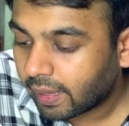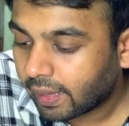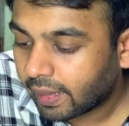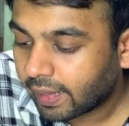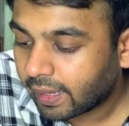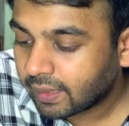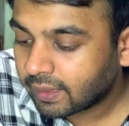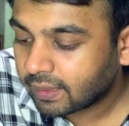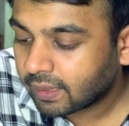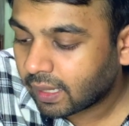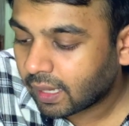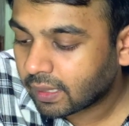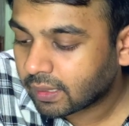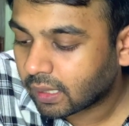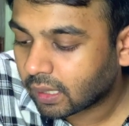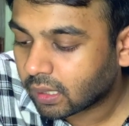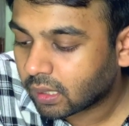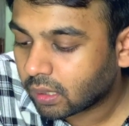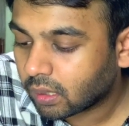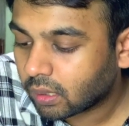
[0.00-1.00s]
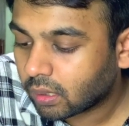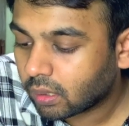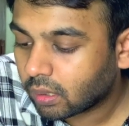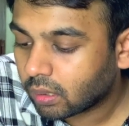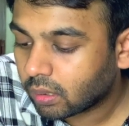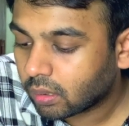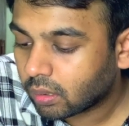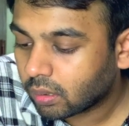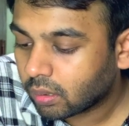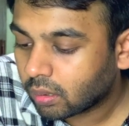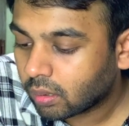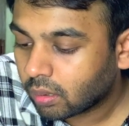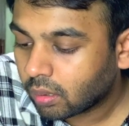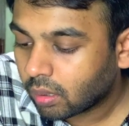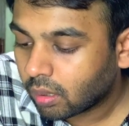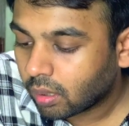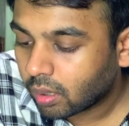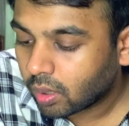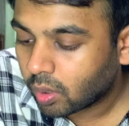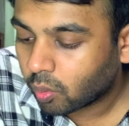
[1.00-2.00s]
s has occurred
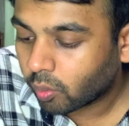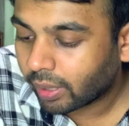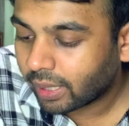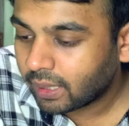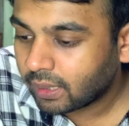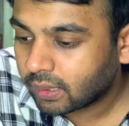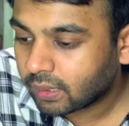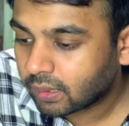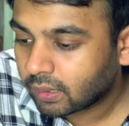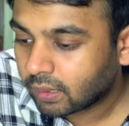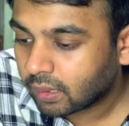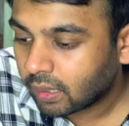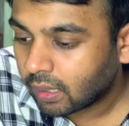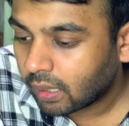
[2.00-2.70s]
twice,